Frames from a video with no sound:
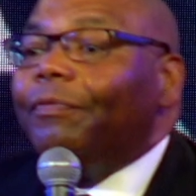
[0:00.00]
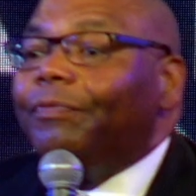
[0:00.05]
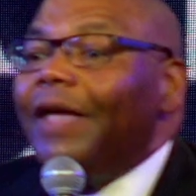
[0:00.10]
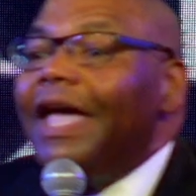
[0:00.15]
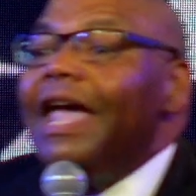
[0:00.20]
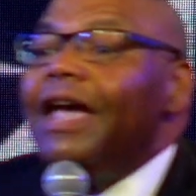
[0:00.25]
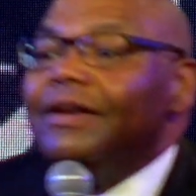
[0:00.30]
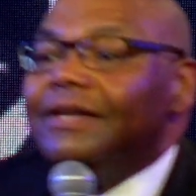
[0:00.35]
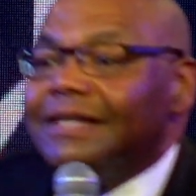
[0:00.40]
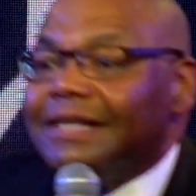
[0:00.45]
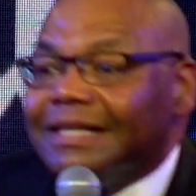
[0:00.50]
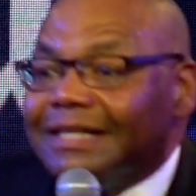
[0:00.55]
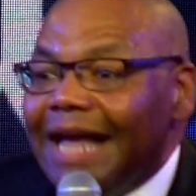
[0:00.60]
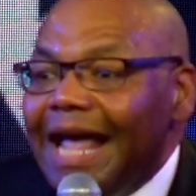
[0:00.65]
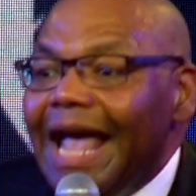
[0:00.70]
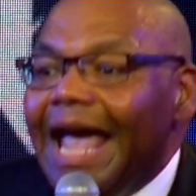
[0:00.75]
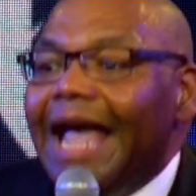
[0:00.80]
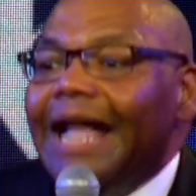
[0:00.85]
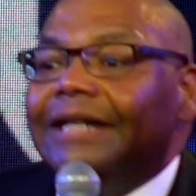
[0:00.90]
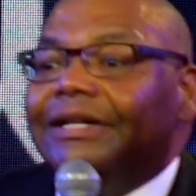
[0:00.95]
they are
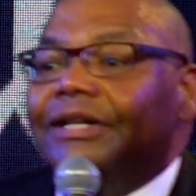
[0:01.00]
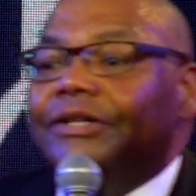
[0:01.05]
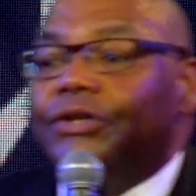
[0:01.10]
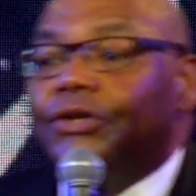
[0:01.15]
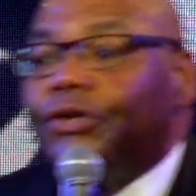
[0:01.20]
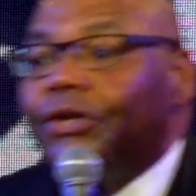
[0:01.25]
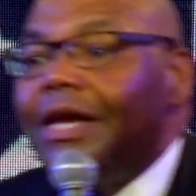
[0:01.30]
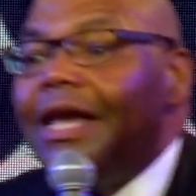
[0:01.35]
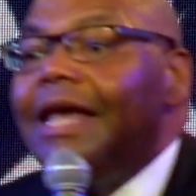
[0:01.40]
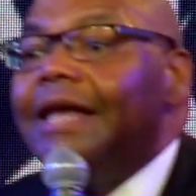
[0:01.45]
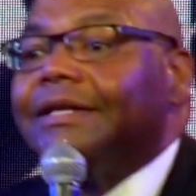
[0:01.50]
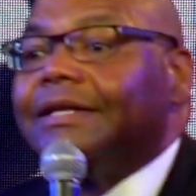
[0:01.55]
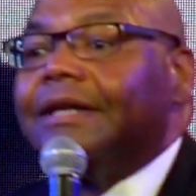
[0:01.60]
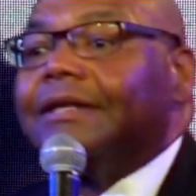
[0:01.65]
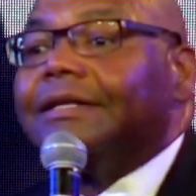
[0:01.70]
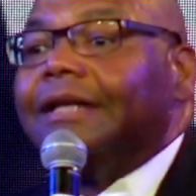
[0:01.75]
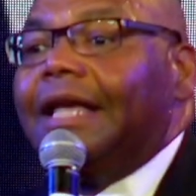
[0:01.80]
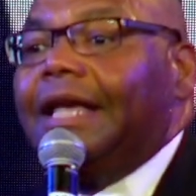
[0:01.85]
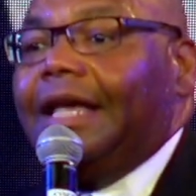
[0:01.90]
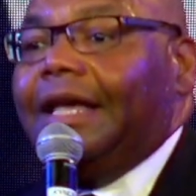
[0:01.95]
saying to
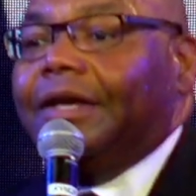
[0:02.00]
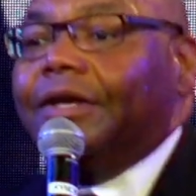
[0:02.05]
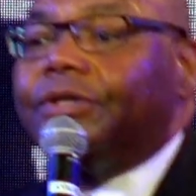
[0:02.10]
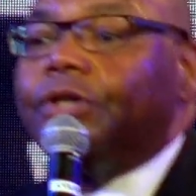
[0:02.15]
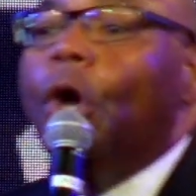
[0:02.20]
Jesus is,